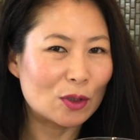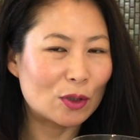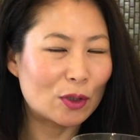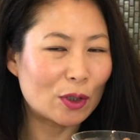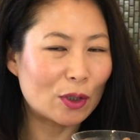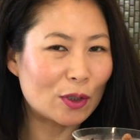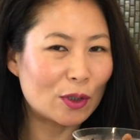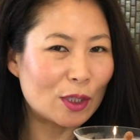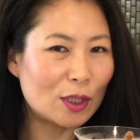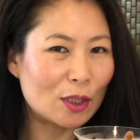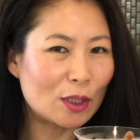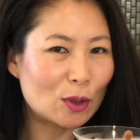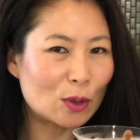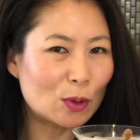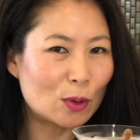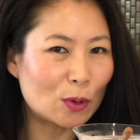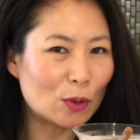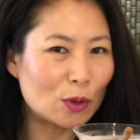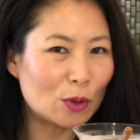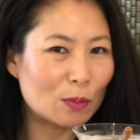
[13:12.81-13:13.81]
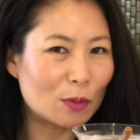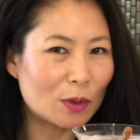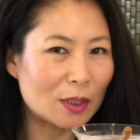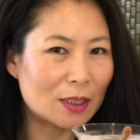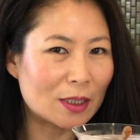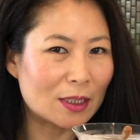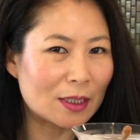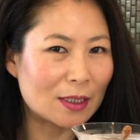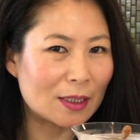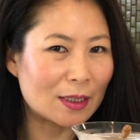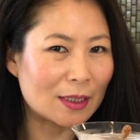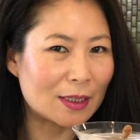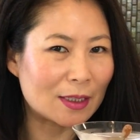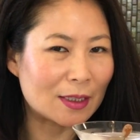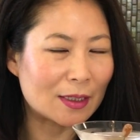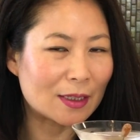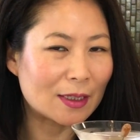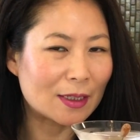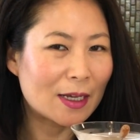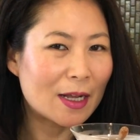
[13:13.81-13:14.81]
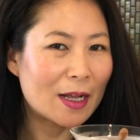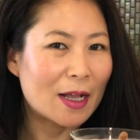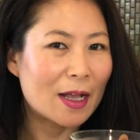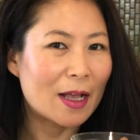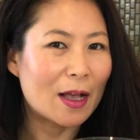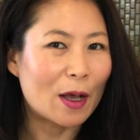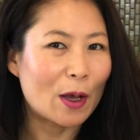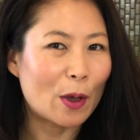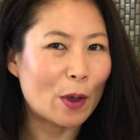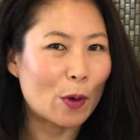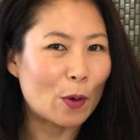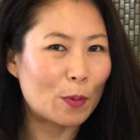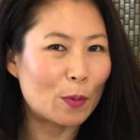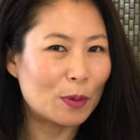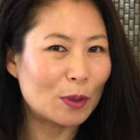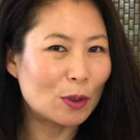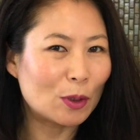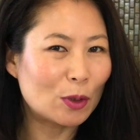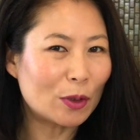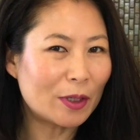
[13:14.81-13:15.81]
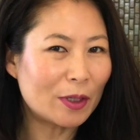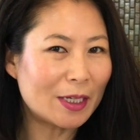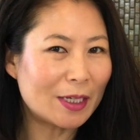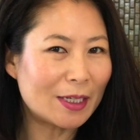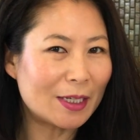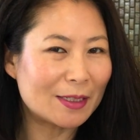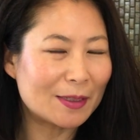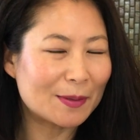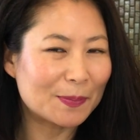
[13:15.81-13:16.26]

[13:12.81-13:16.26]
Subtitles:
dirty soju martini. I hope you enjoy it.